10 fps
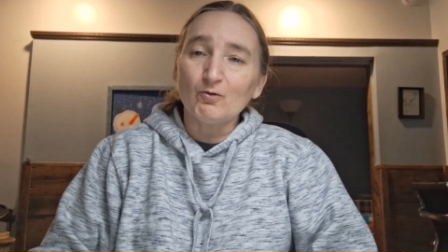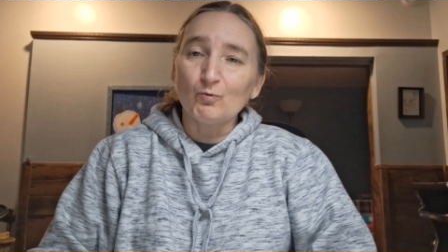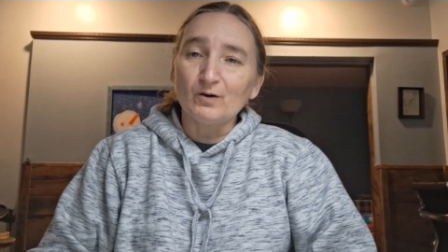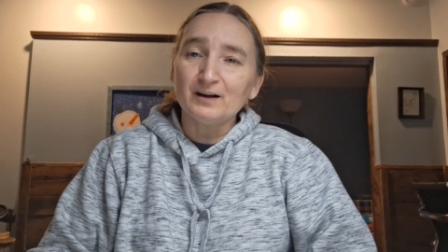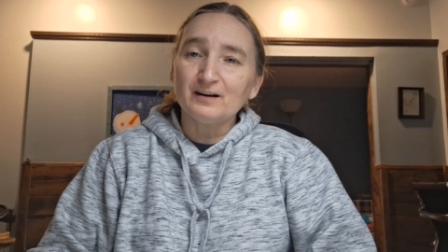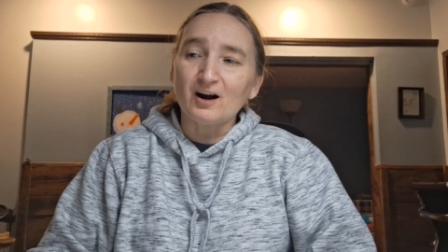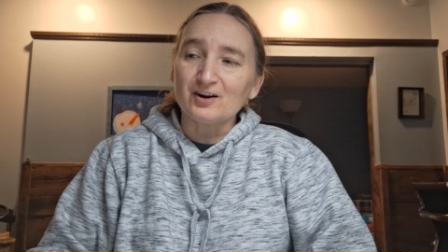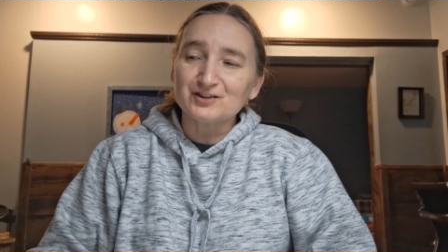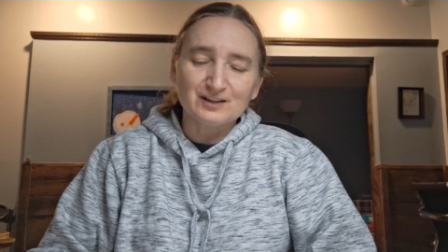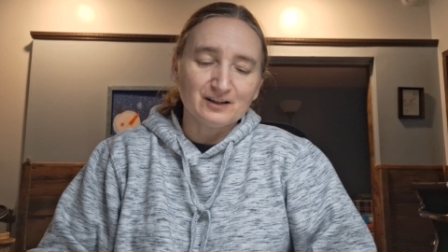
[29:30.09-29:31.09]
when
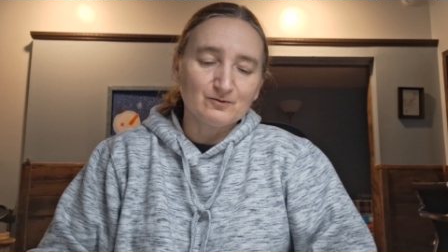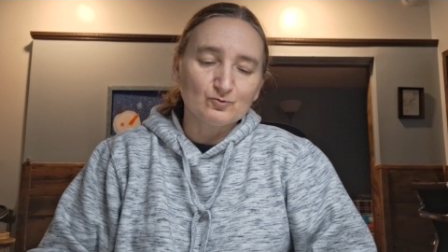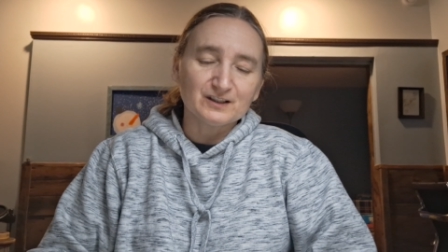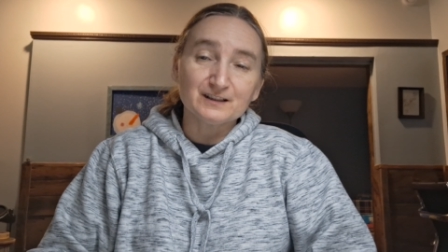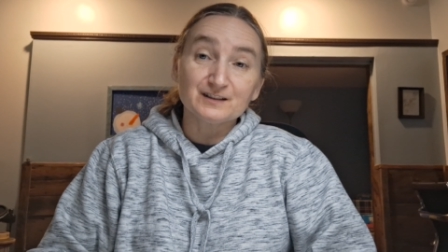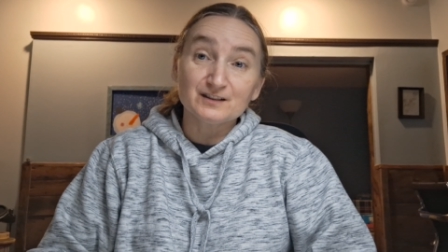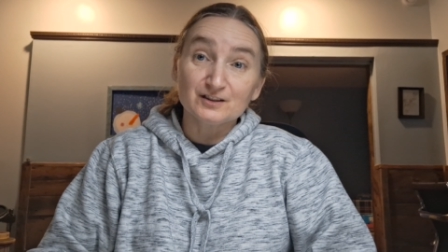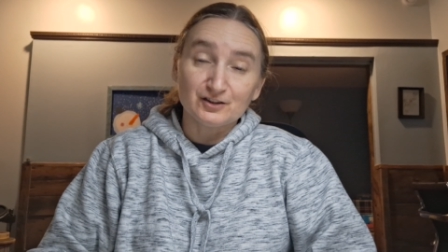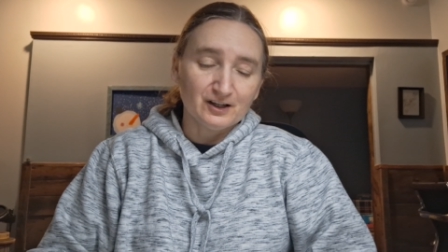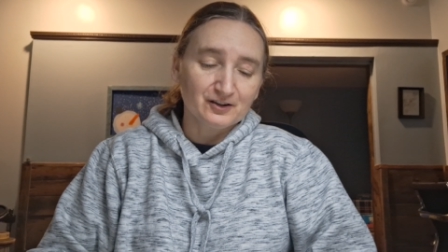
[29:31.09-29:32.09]
our son was
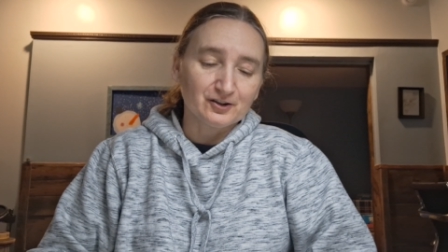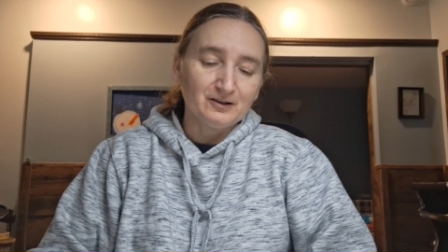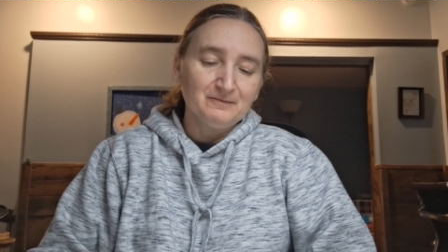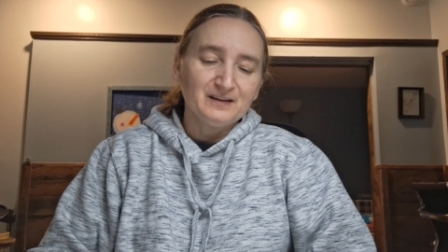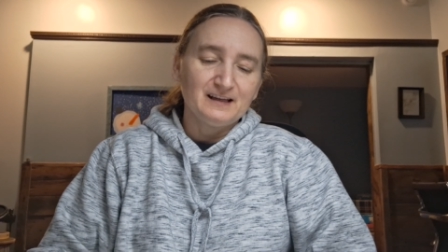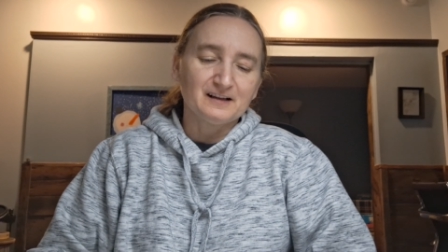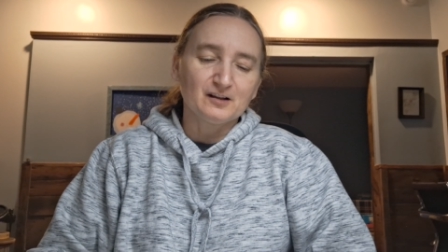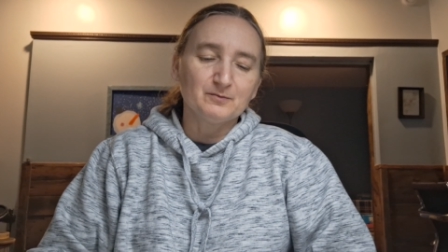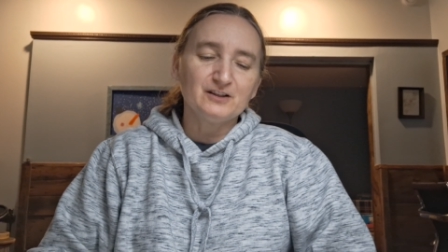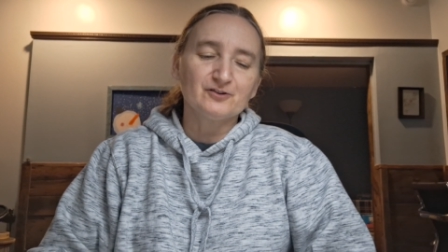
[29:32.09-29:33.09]
younger in
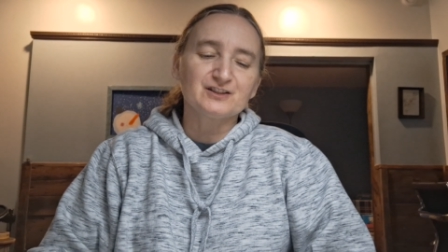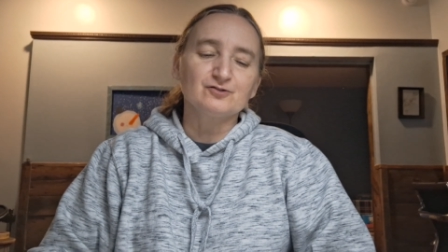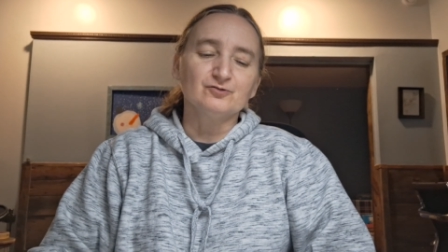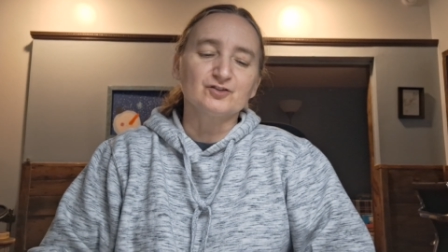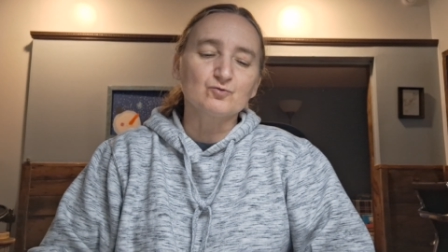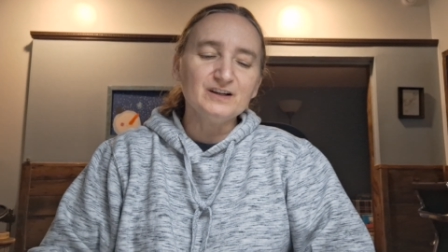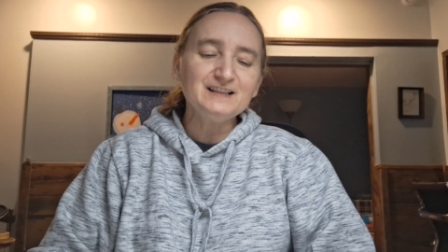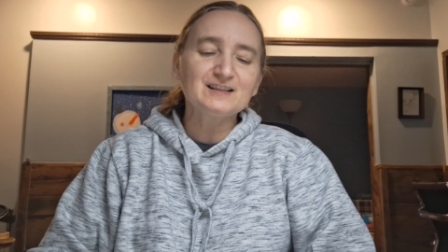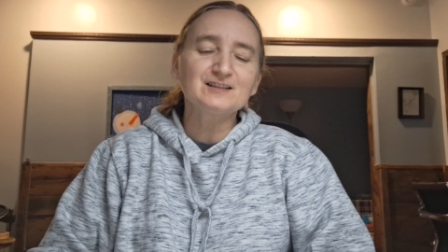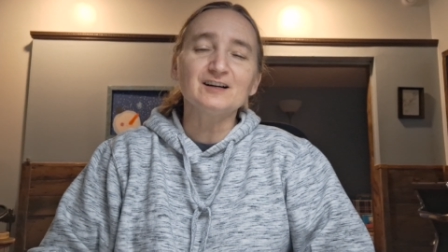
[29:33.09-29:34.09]
elementary school is we
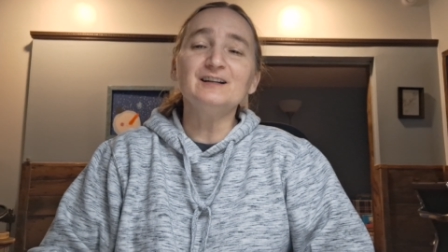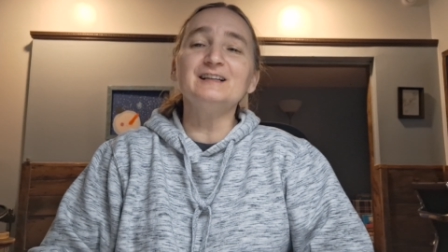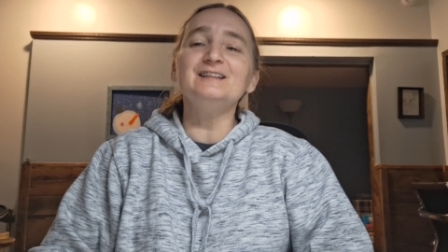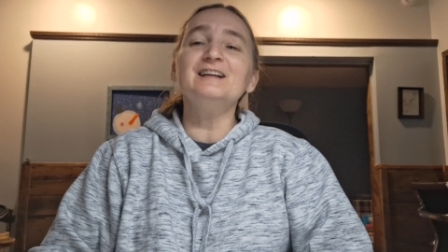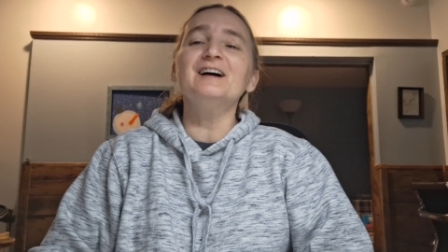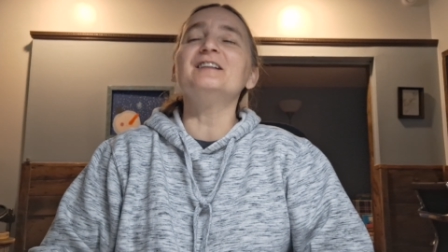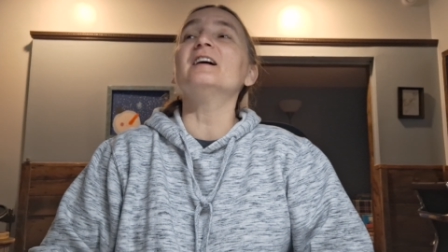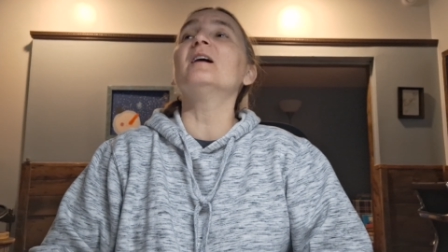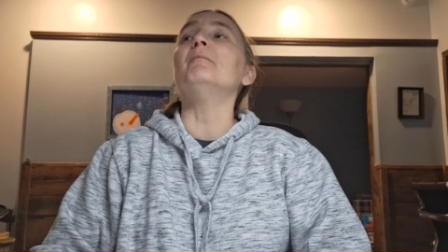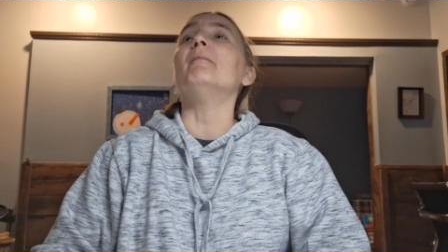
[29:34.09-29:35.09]
studied
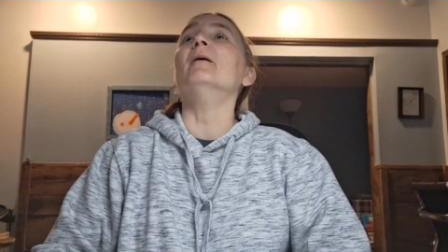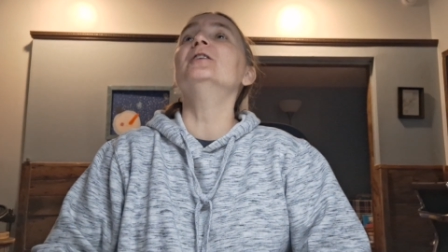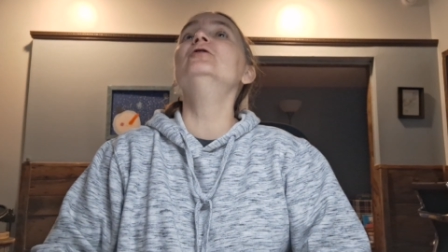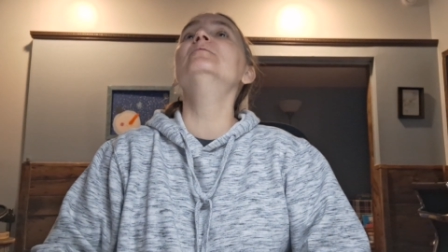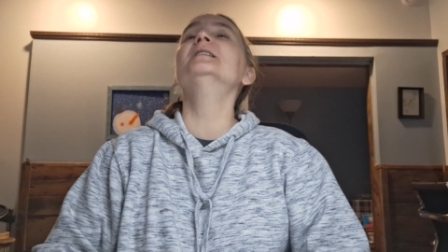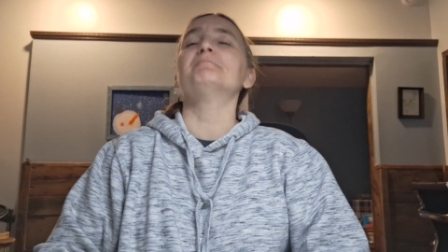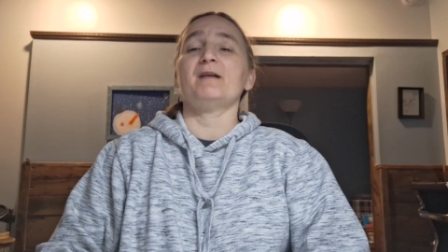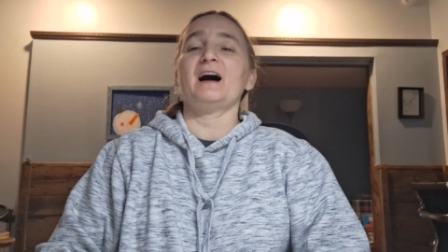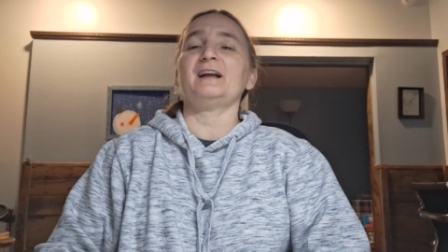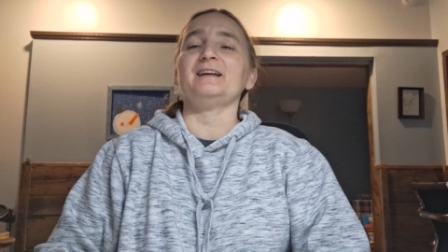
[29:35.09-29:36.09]
the human
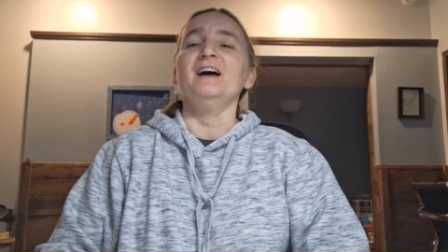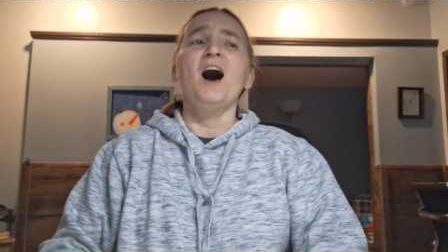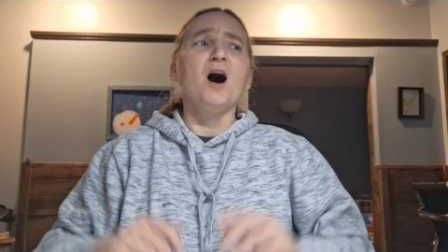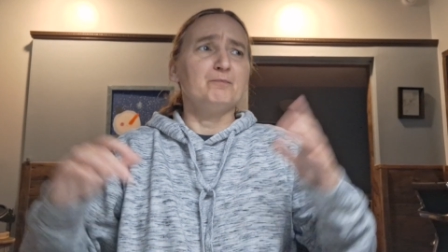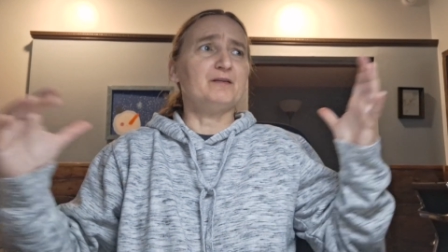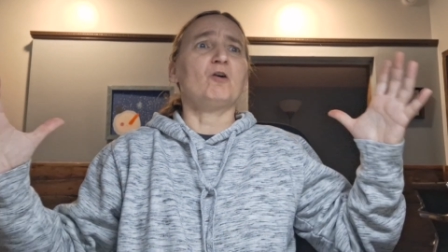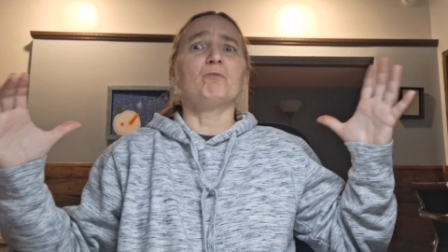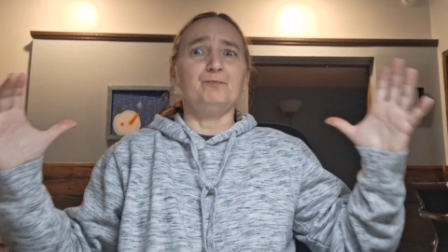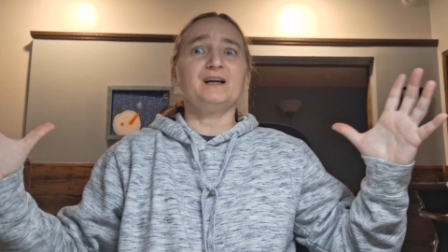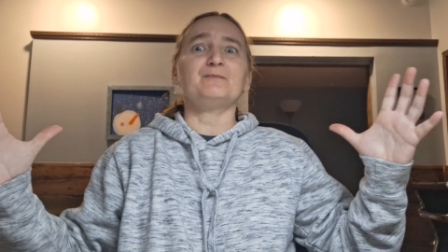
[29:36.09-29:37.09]
body, but
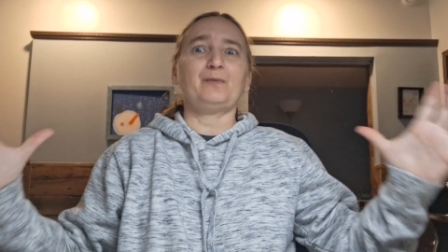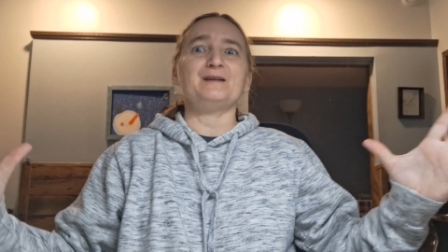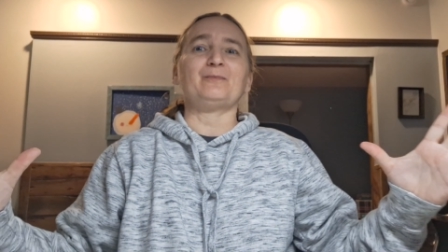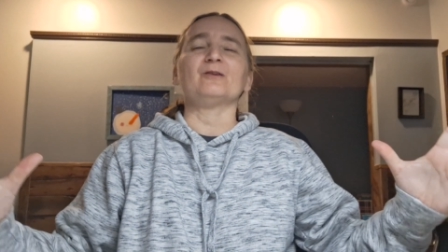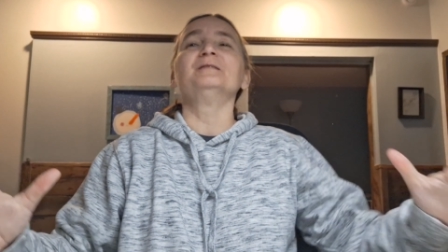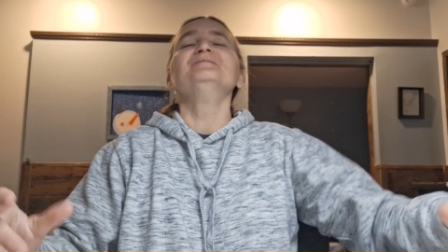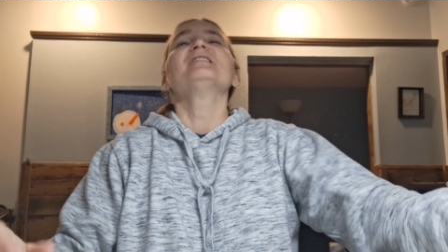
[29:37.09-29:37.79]
on big paper.